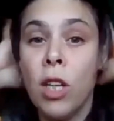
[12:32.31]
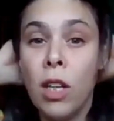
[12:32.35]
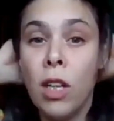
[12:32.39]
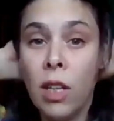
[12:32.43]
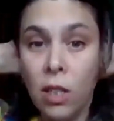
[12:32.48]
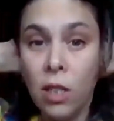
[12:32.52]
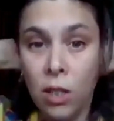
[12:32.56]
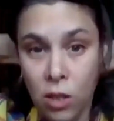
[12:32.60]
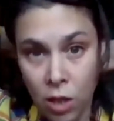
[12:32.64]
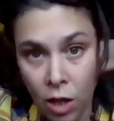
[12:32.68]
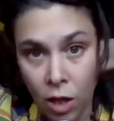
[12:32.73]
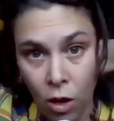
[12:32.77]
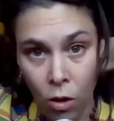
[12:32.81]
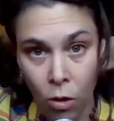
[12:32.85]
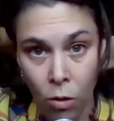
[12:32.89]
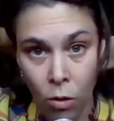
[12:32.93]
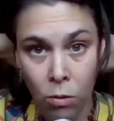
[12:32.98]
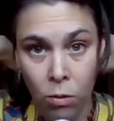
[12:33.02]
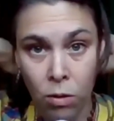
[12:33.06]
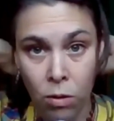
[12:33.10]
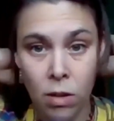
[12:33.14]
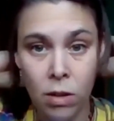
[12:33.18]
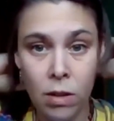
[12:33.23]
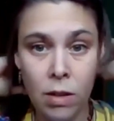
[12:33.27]
So
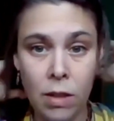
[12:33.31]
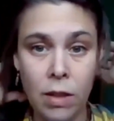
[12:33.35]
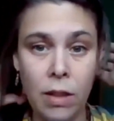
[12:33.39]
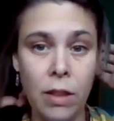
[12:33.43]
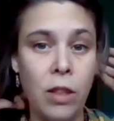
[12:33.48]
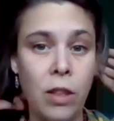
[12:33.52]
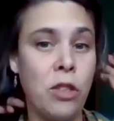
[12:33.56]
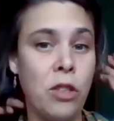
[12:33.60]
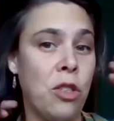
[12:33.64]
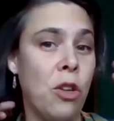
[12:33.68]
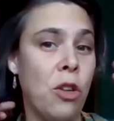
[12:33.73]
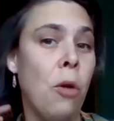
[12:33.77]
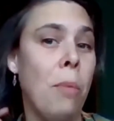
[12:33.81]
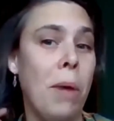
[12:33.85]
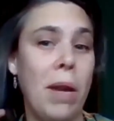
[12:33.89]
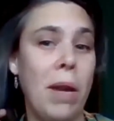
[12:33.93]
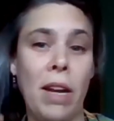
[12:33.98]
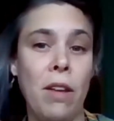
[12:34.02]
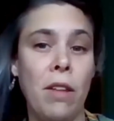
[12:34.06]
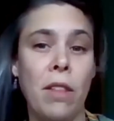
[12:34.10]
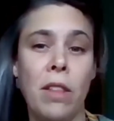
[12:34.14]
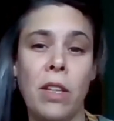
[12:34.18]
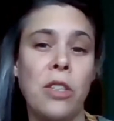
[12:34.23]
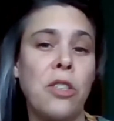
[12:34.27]
there's so
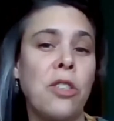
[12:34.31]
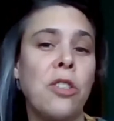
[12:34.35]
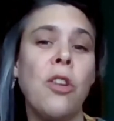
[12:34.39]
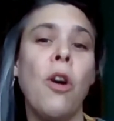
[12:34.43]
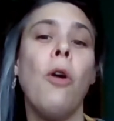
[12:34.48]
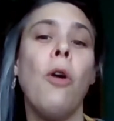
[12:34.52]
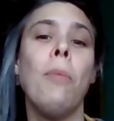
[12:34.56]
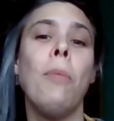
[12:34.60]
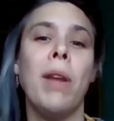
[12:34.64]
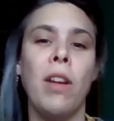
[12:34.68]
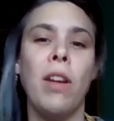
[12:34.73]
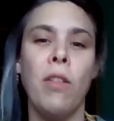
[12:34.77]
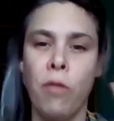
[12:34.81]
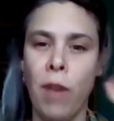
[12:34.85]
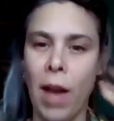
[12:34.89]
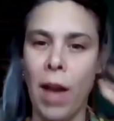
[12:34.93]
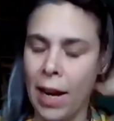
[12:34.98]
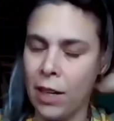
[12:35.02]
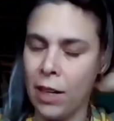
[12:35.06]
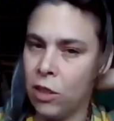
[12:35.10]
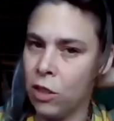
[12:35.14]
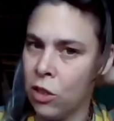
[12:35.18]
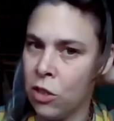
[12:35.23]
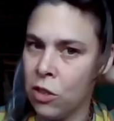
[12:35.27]
many
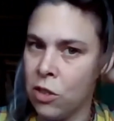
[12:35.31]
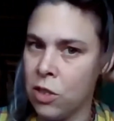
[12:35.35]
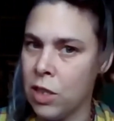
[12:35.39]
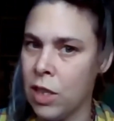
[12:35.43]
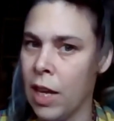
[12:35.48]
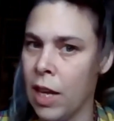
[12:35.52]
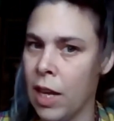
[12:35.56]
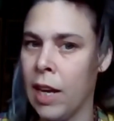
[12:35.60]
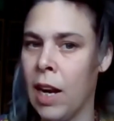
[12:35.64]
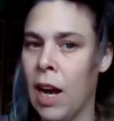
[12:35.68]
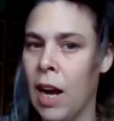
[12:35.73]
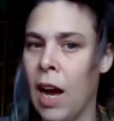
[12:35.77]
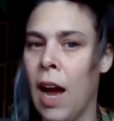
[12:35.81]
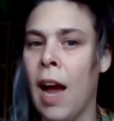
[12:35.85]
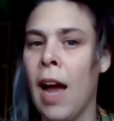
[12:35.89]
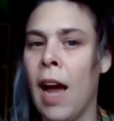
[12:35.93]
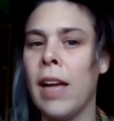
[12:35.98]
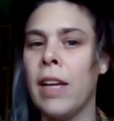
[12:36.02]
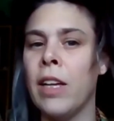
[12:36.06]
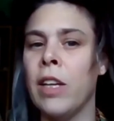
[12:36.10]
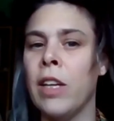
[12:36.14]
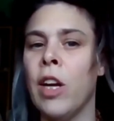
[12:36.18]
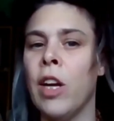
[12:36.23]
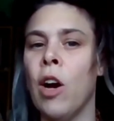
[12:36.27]
factors that
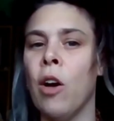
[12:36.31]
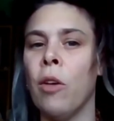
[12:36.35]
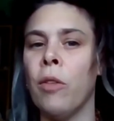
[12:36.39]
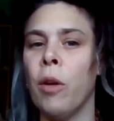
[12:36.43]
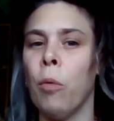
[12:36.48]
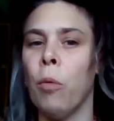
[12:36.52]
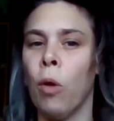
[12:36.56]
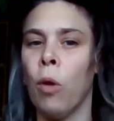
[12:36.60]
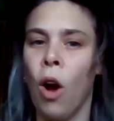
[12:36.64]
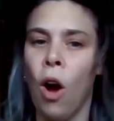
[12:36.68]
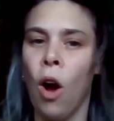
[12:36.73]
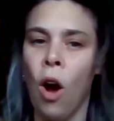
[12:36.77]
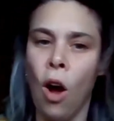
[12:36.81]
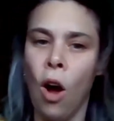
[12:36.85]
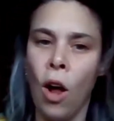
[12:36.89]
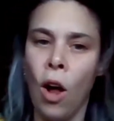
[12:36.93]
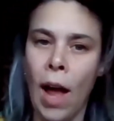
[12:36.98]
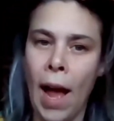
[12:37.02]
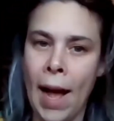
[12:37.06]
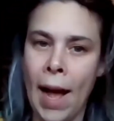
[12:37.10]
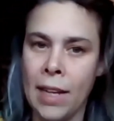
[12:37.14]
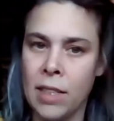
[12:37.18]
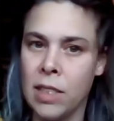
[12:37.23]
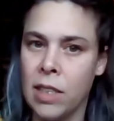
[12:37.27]
that we're all
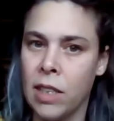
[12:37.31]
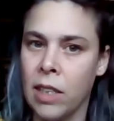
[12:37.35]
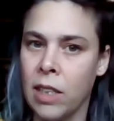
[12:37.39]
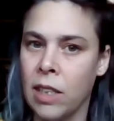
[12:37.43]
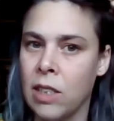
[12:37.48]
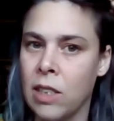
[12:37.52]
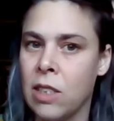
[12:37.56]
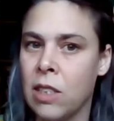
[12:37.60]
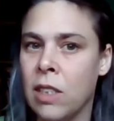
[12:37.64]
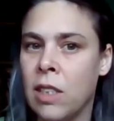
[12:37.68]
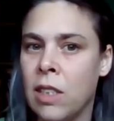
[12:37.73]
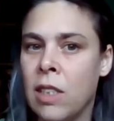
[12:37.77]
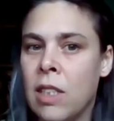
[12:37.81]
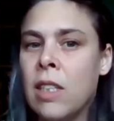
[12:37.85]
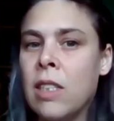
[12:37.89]
asking to